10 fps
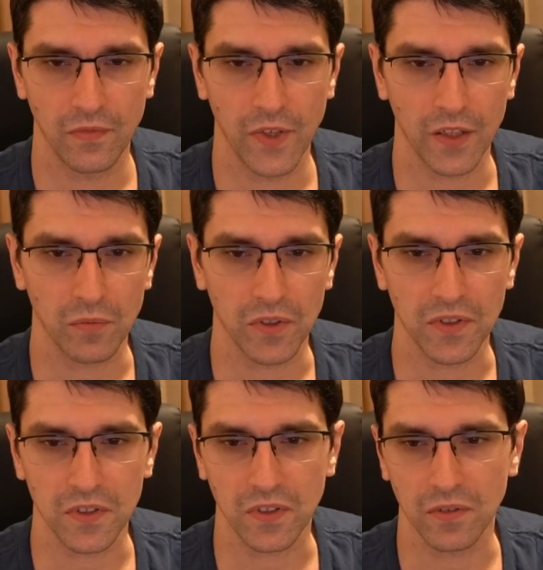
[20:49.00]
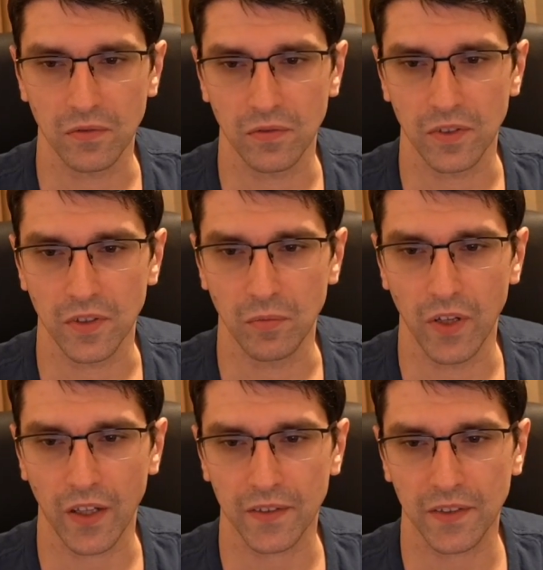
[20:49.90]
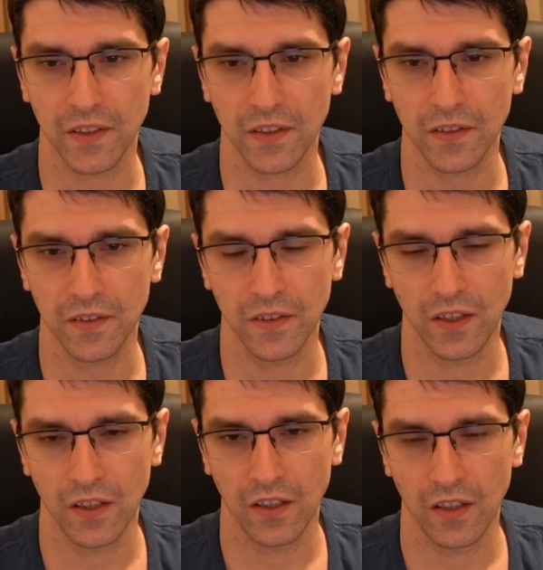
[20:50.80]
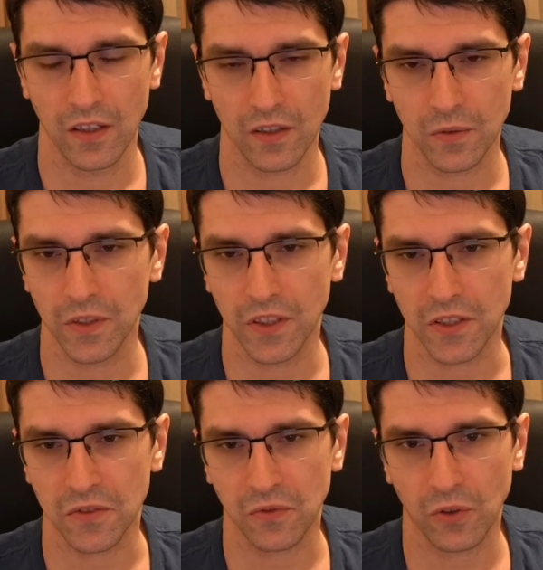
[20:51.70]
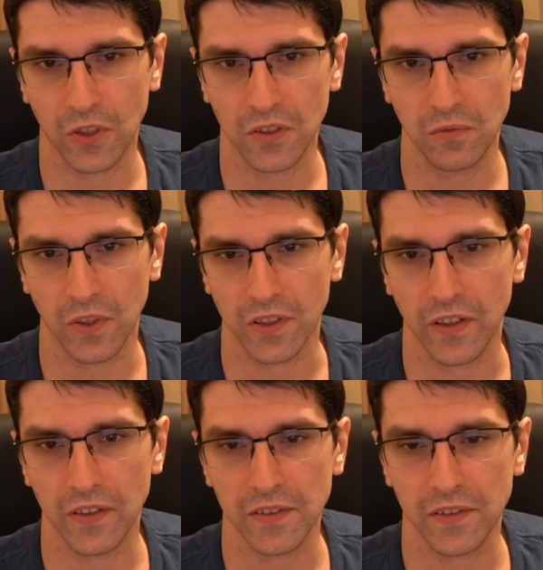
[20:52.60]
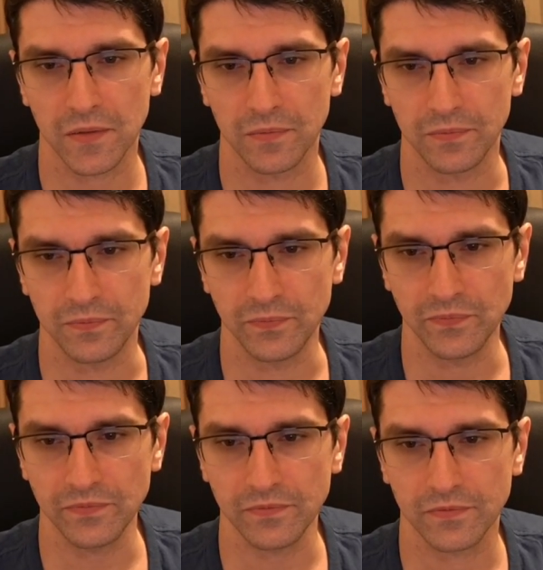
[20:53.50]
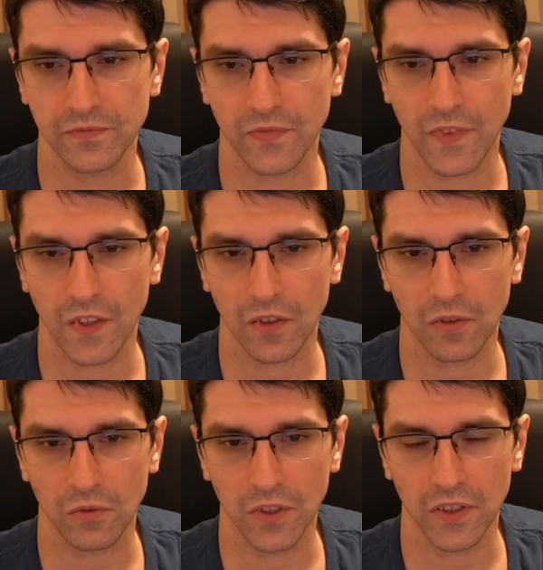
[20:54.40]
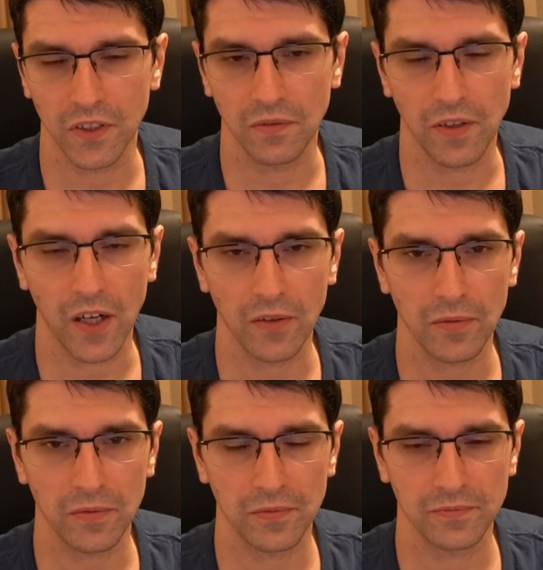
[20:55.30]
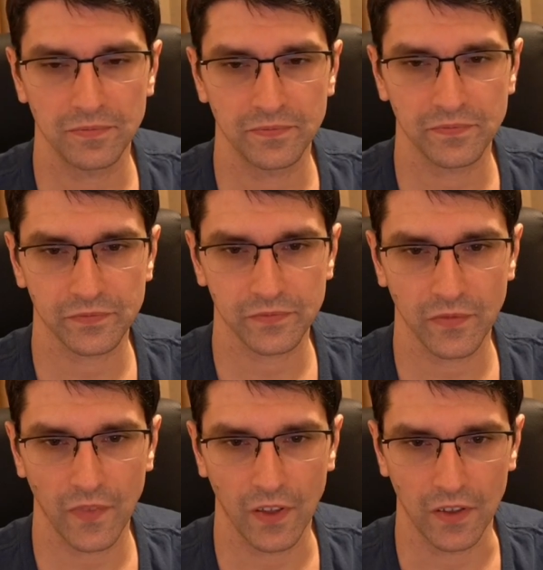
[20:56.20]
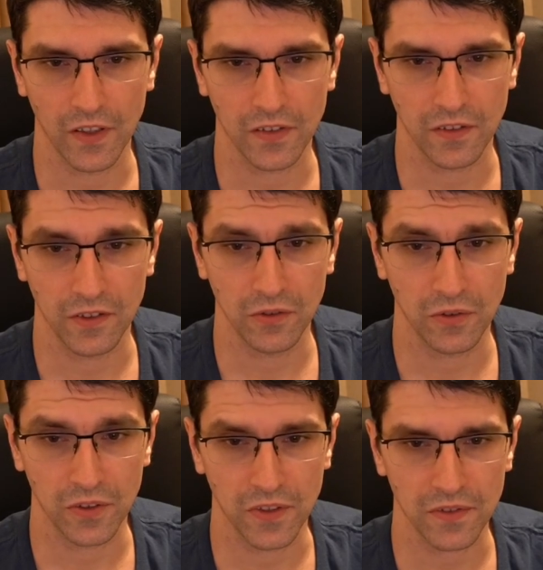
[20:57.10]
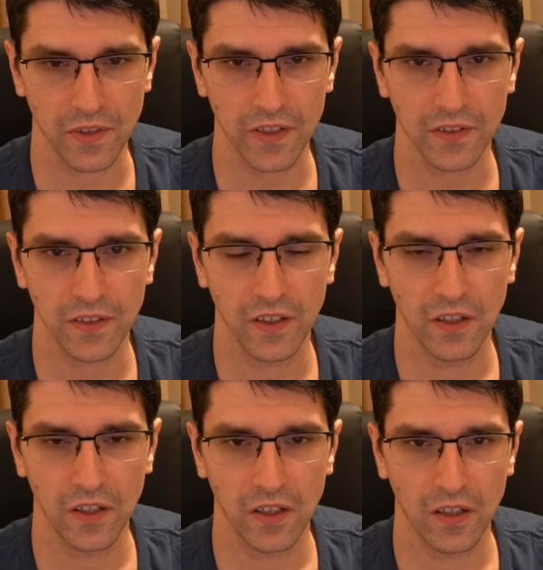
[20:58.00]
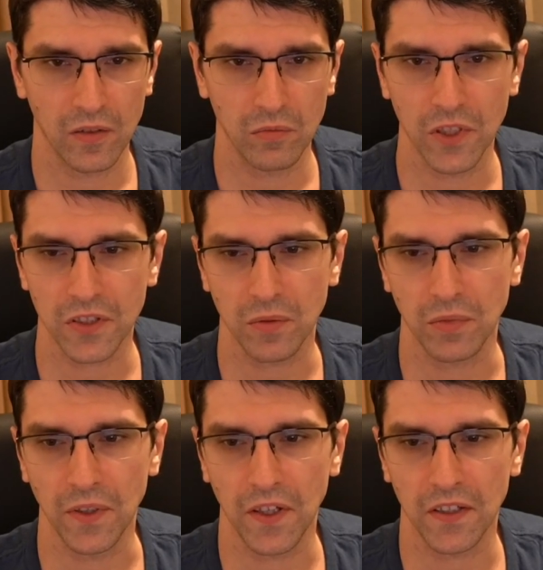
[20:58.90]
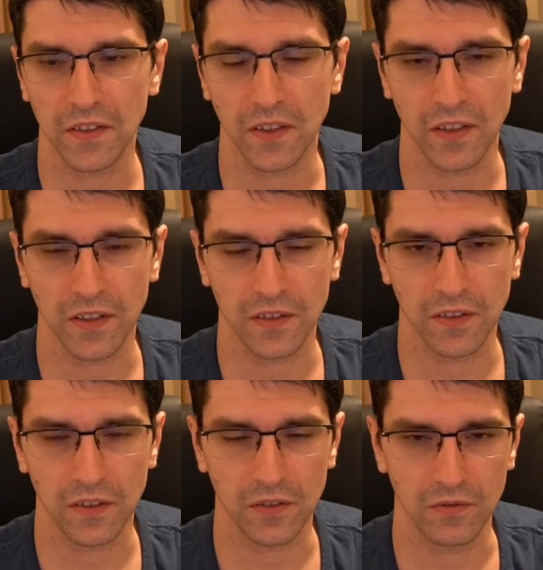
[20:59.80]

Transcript: bad position of the black's king. Queen h4, what else? Queen d5, again renewing the threat. Bishop e8 and